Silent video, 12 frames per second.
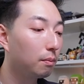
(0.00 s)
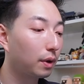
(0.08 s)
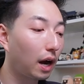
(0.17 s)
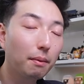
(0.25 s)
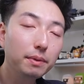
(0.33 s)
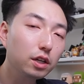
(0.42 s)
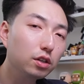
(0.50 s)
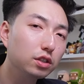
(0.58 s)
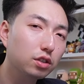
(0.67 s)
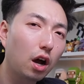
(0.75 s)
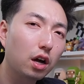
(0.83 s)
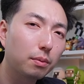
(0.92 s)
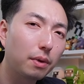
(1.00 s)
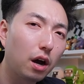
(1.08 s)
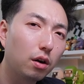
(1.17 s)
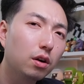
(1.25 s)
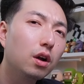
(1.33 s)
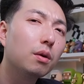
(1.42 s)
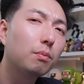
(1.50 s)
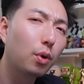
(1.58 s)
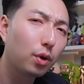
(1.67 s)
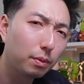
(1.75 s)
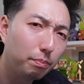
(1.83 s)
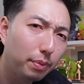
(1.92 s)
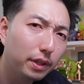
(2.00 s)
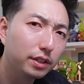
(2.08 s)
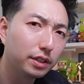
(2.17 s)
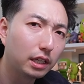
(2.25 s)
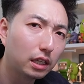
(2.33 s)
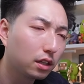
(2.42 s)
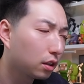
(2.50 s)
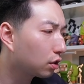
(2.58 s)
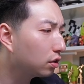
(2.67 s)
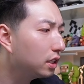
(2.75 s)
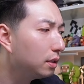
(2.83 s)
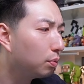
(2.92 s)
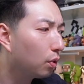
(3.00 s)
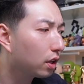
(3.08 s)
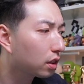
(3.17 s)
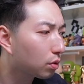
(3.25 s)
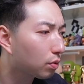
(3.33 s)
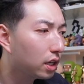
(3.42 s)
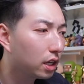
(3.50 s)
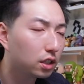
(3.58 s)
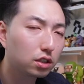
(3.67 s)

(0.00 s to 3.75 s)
But I'm here to talk about portability. 13.3